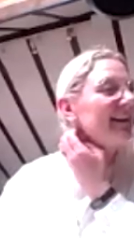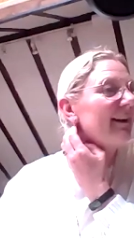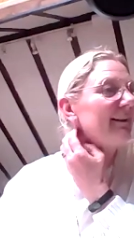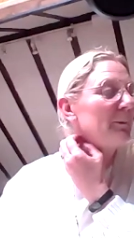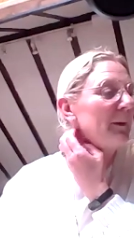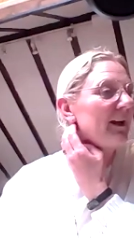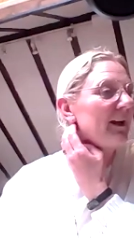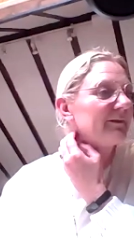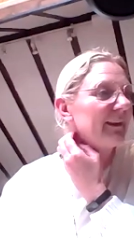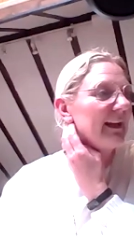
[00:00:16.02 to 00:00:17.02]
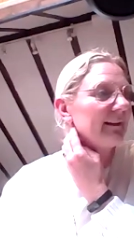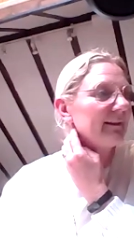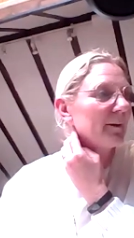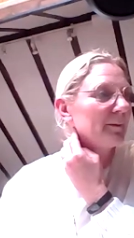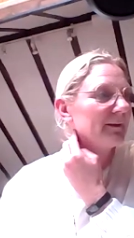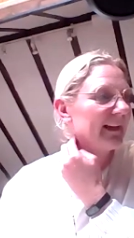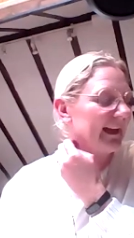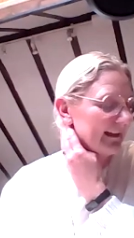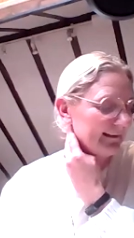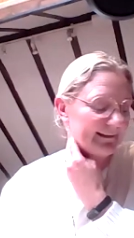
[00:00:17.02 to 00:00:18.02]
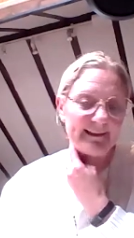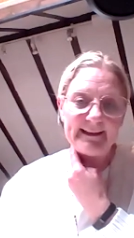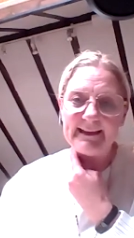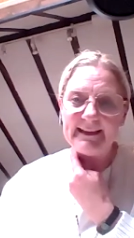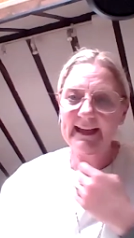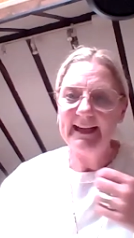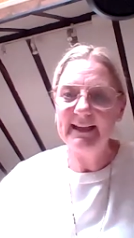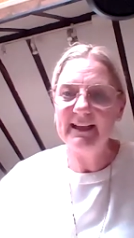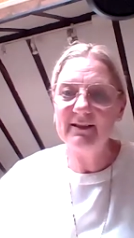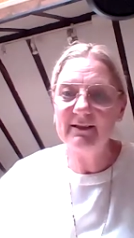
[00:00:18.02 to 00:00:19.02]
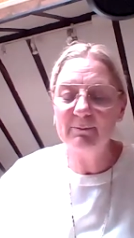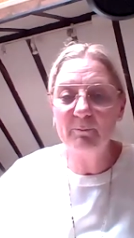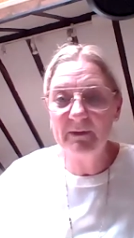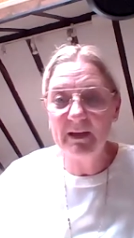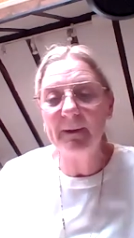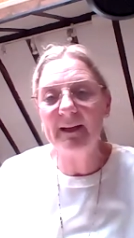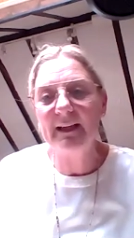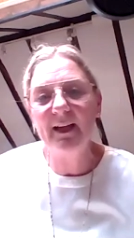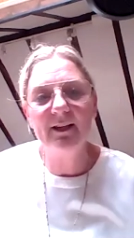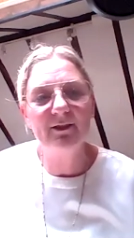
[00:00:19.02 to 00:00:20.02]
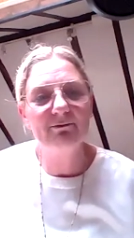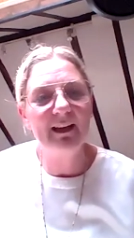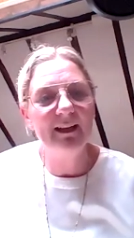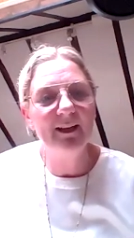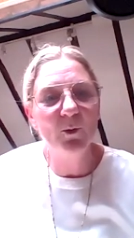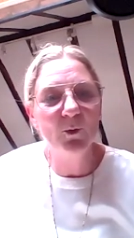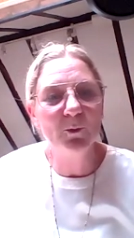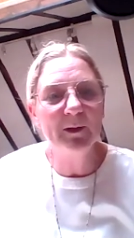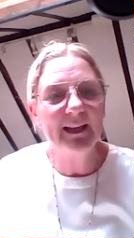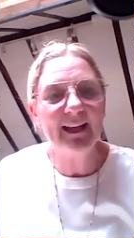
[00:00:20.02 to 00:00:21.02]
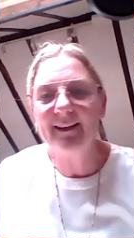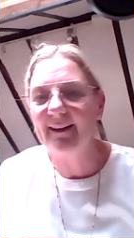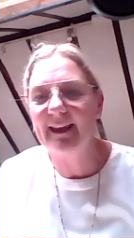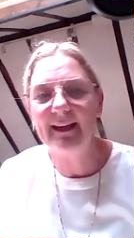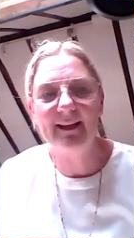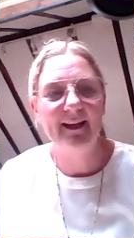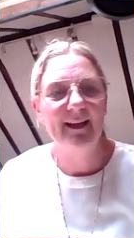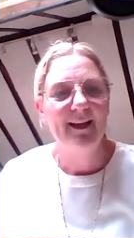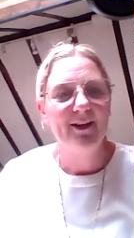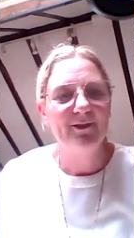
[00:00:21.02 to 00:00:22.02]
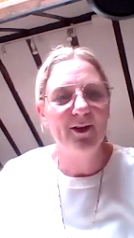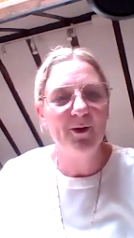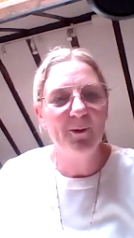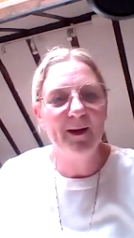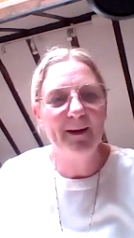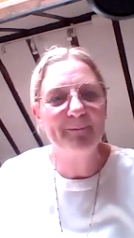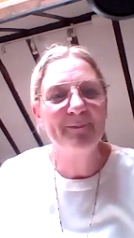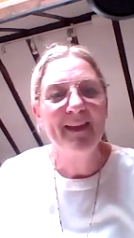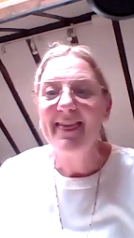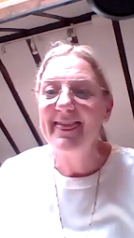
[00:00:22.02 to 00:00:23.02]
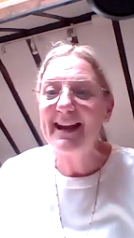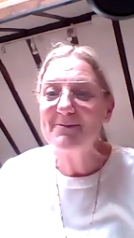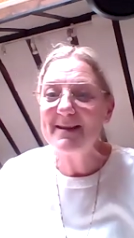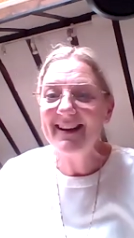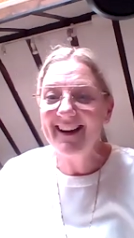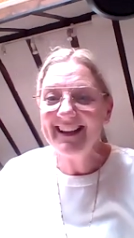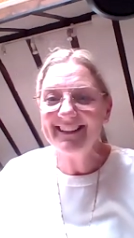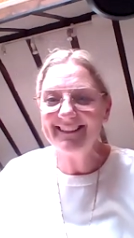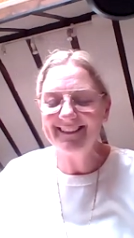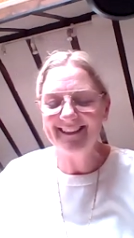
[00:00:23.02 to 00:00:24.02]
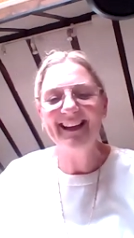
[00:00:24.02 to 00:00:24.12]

it's going to pick up for the next couple of days, and then it's typically going to rain all weekend, I think. So oh. um, that'll be nice.